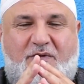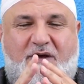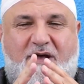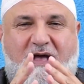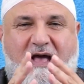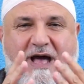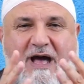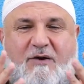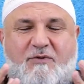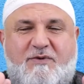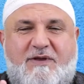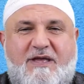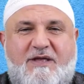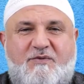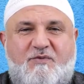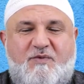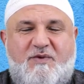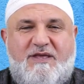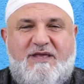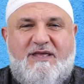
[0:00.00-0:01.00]
How
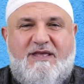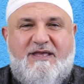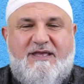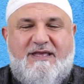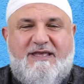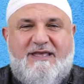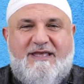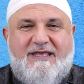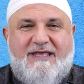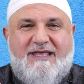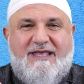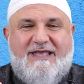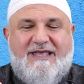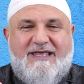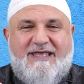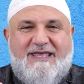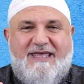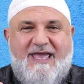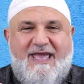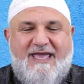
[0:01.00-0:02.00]
can we
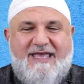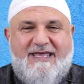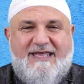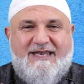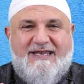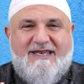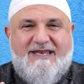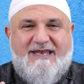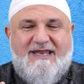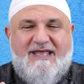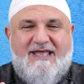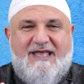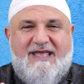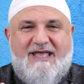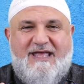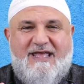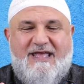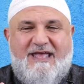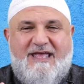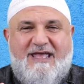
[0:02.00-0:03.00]
gain
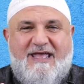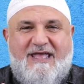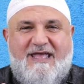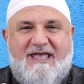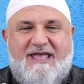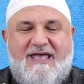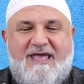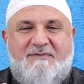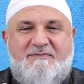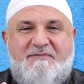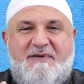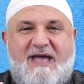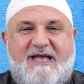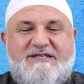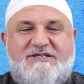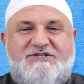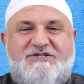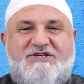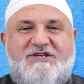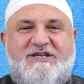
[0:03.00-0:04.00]
a
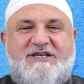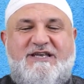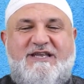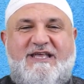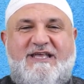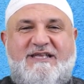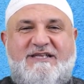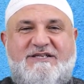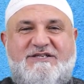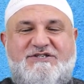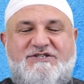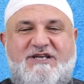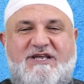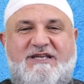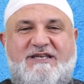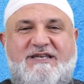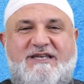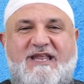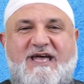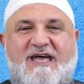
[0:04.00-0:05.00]
mansion in
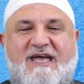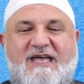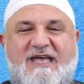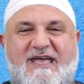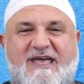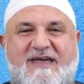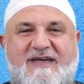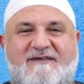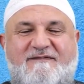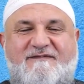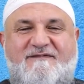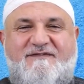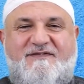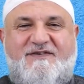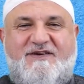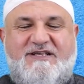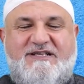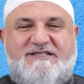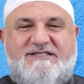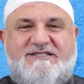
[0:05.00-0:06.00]
Jannah
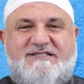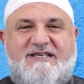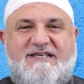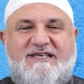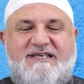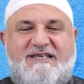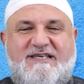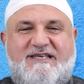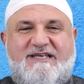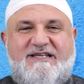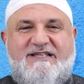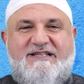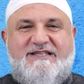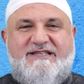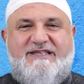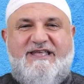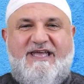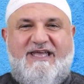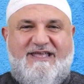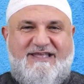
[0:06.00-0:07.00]
every single
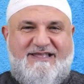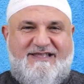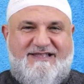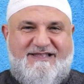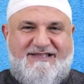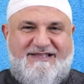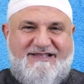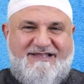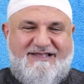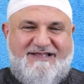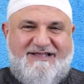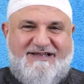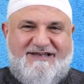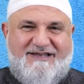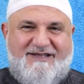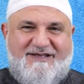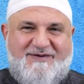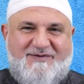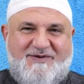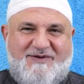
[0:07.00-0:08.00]
day?
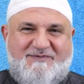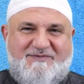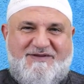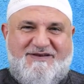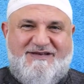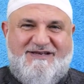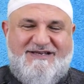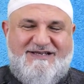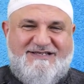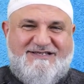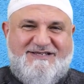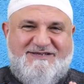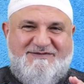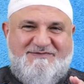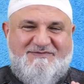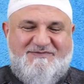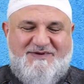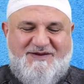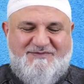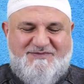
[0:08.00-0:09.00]
Allahu Akbar.
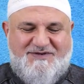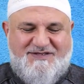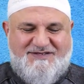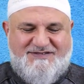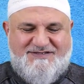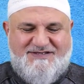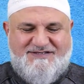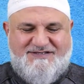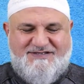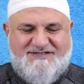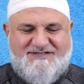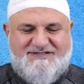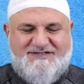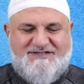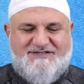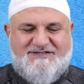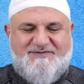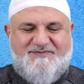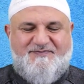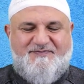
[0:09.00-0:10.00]
Listen, my brothers and
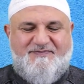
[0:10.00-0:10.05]
sisters.